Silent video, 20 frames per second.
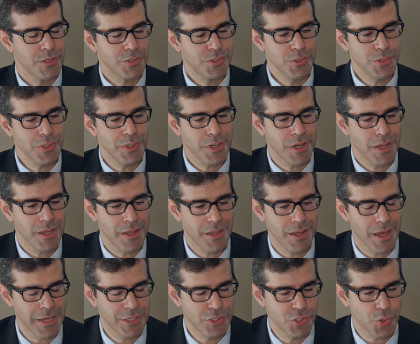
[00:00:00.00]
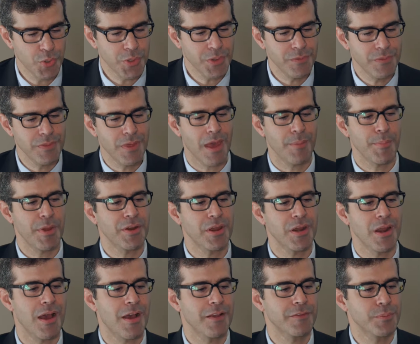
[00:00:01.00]
Sure. I joined the
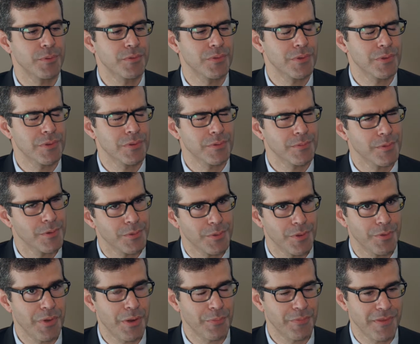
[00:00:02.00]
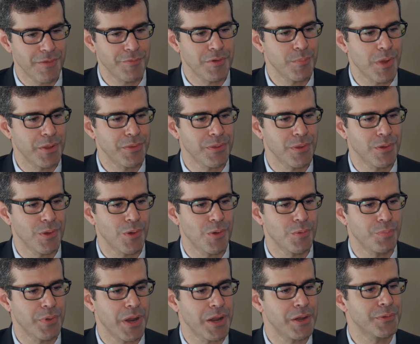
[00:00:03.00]
American Hospital around 7 months ago.
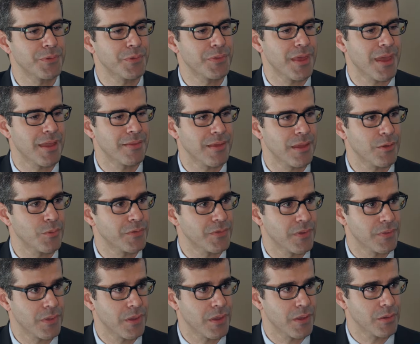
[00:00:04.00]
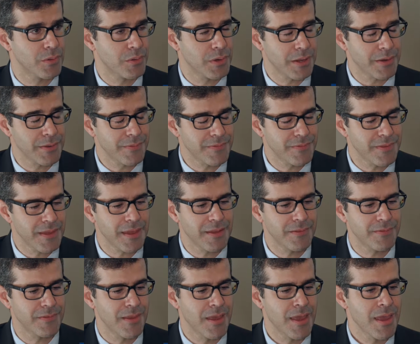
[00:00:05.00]
Prior to that, I was in the United
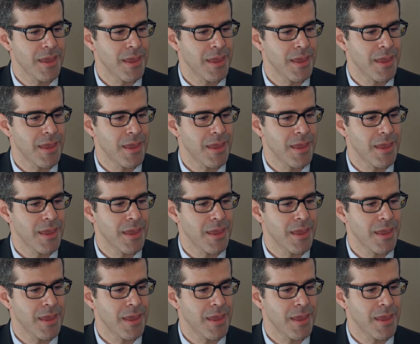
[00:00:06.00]
States.